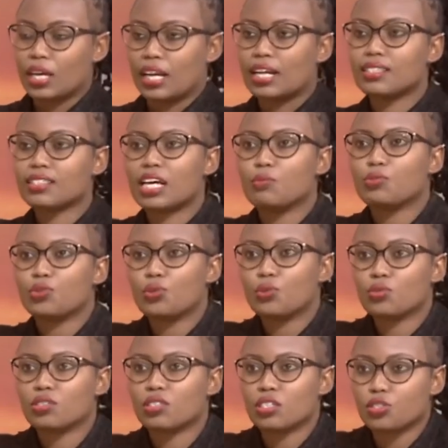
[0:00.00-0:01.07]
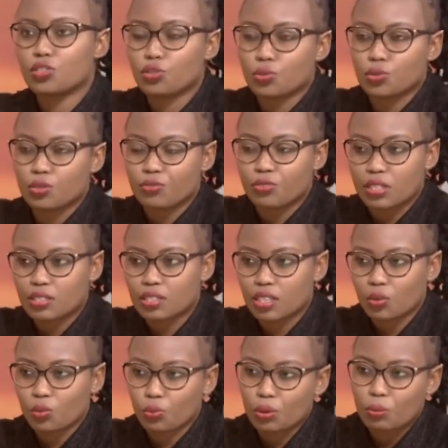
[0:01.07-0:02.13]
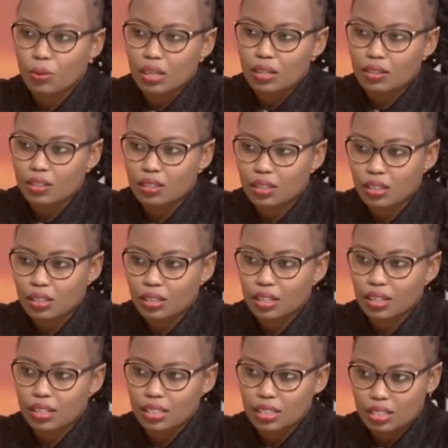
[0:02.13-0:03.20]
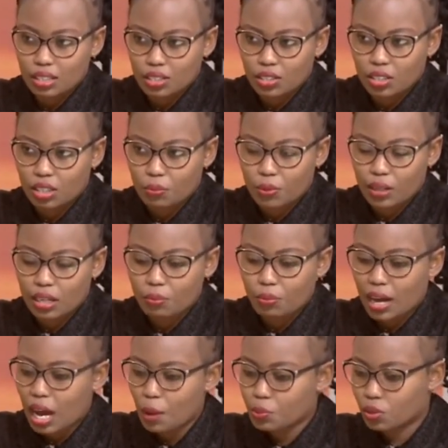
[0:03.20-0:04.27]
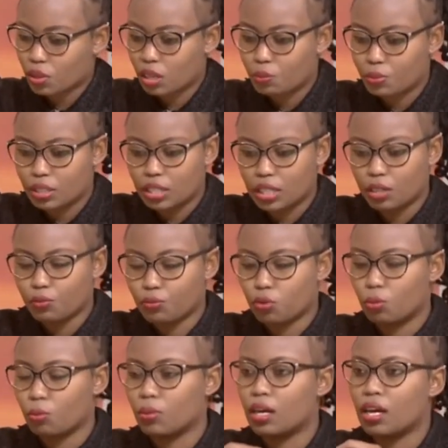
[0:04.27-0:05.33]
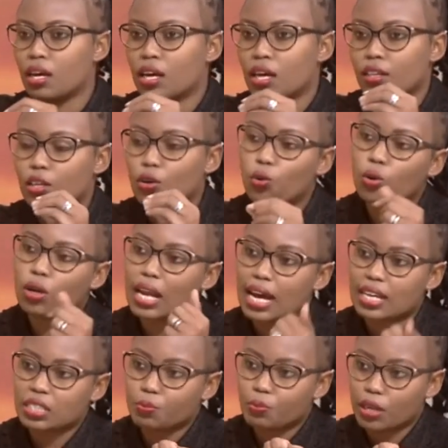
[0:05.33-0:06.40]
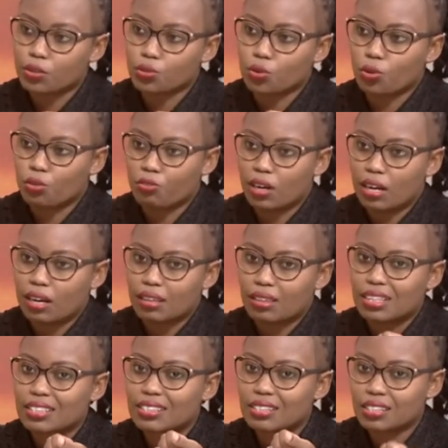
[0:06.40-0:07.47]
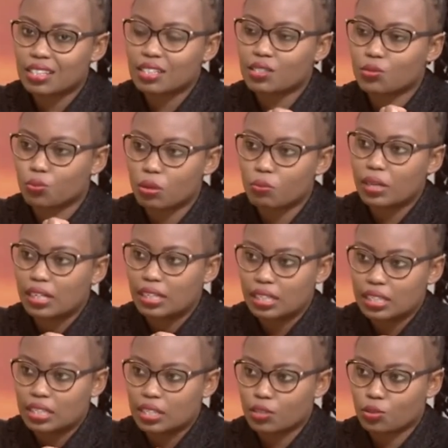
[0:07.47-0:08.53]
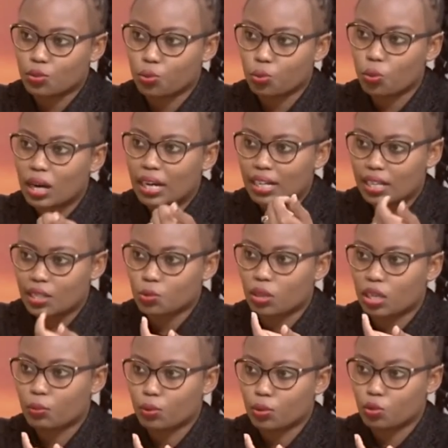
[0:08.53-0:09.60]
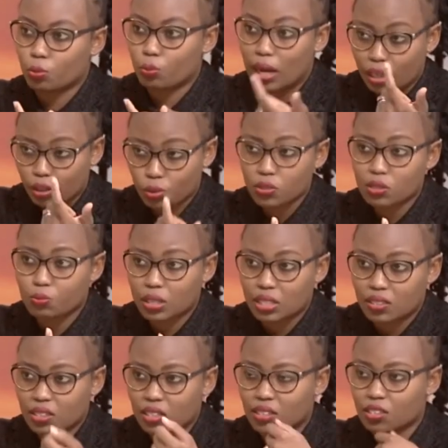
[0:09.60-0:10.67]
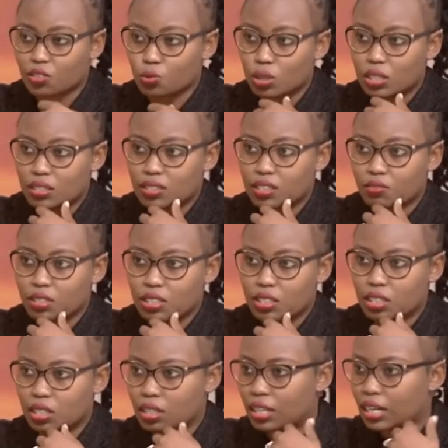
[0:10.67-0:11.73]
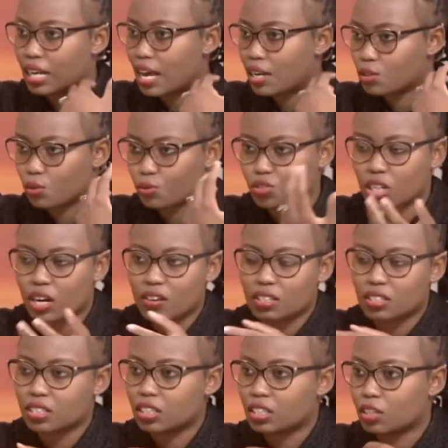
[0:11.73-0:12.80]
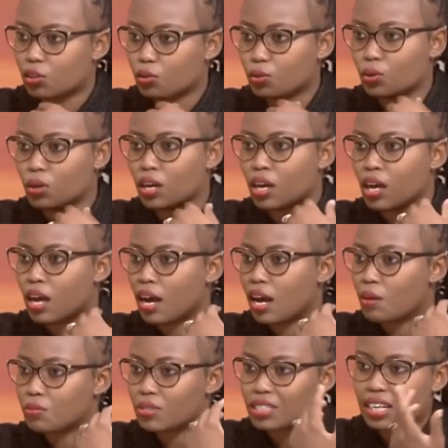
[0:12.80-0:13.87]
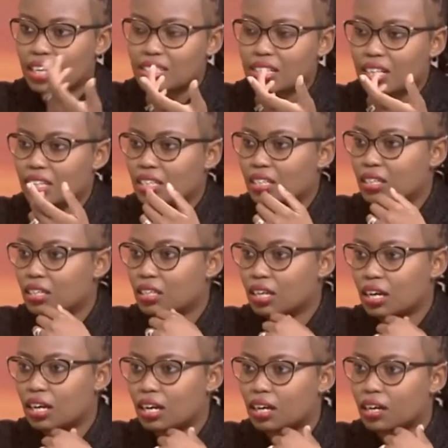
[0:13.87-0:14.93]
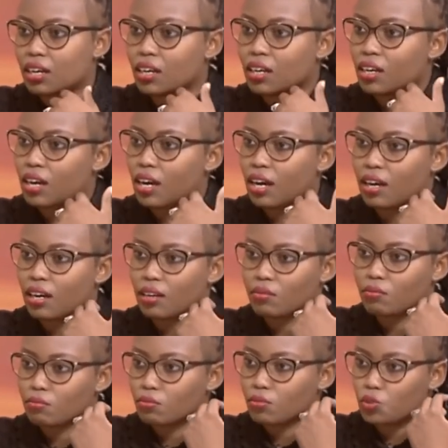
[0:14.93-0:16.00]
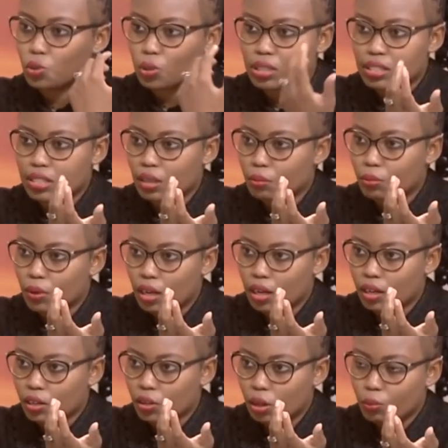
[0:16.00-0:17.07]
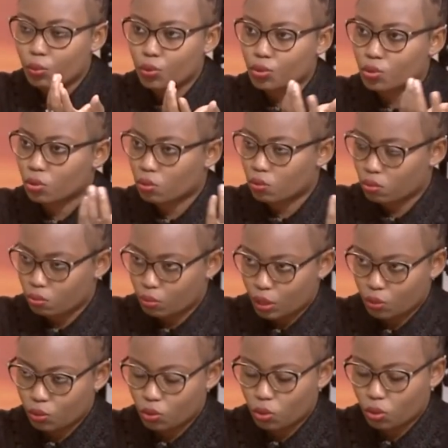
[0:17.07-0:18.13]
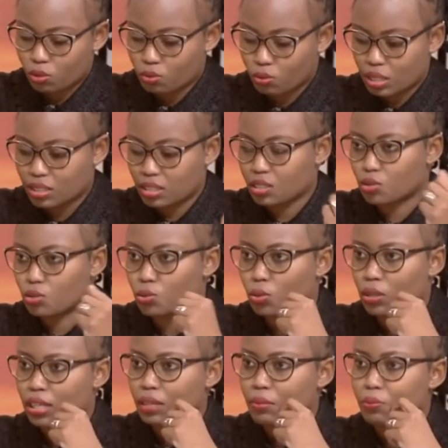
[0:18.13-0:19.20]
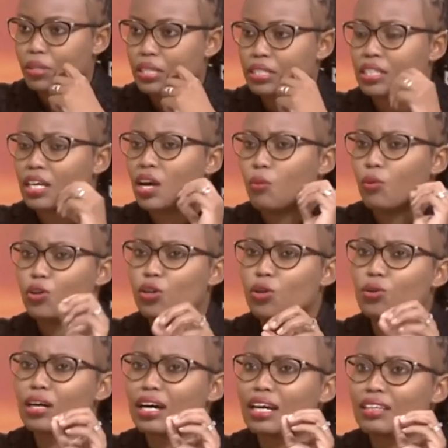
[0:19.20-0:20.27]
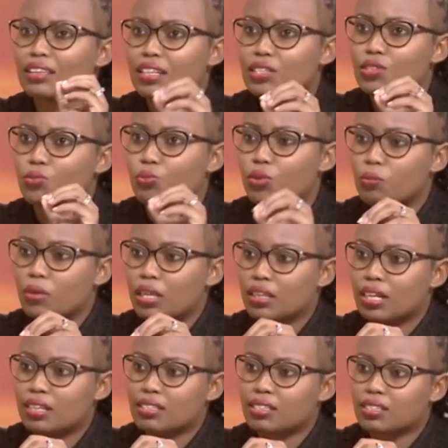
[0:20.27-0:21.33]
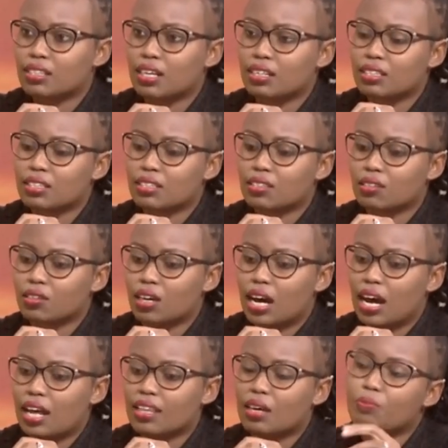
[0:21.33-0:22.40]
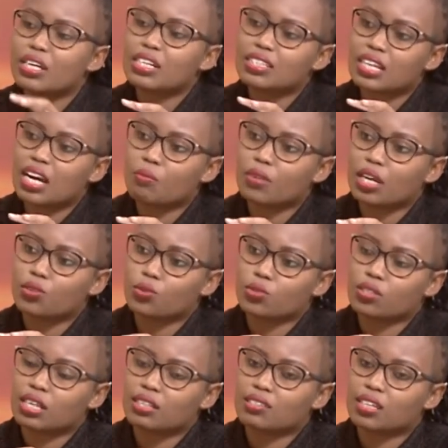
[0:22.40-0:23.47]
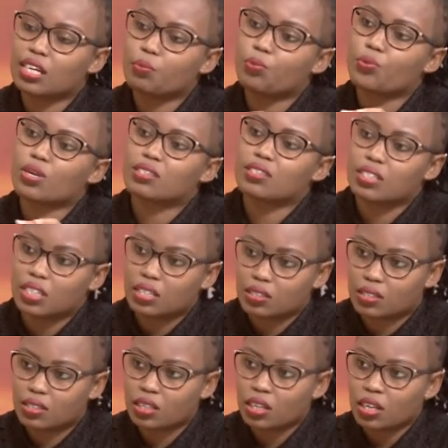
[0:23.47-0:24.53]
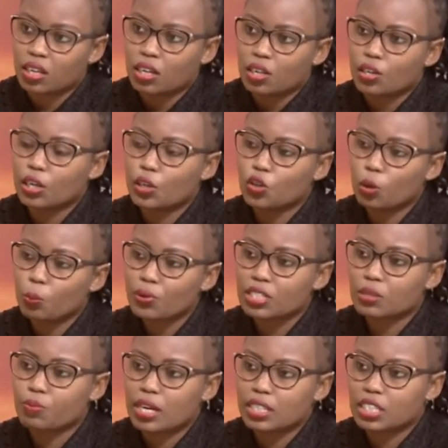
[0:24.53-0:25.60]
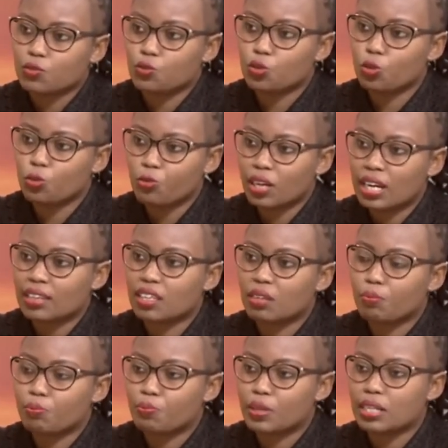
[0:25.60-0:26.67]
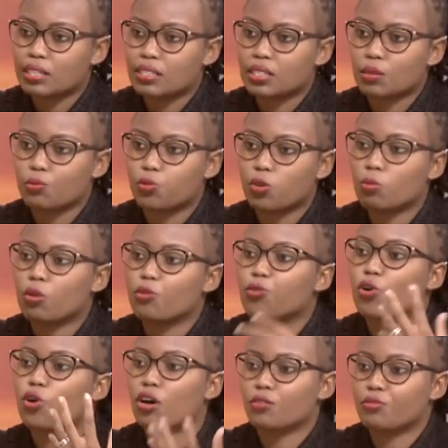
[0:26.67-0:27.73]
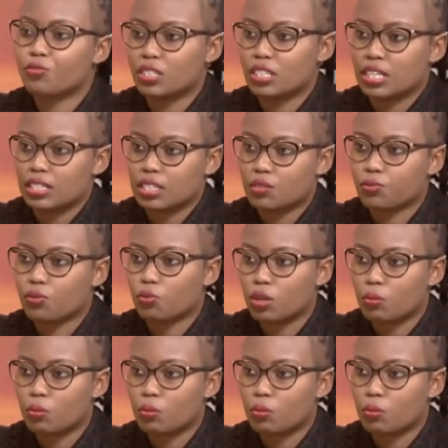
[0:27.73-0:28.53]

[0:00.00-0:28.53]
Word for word: Okay, let's come to those issues facing women in leadership. And perhaps you can begin from the whole aspect of uh, the six women leaders who at least were able to bag those big seats in twenty seventeen, the likes of Charity Ngilu, um, Senator Kihika, uh, Joyce Lab uh, Laboso, may God rest his soul in peace. When you look at these women that set, they're being termed as those that set precedents. In your perspective, do you feel like they build some form of confidence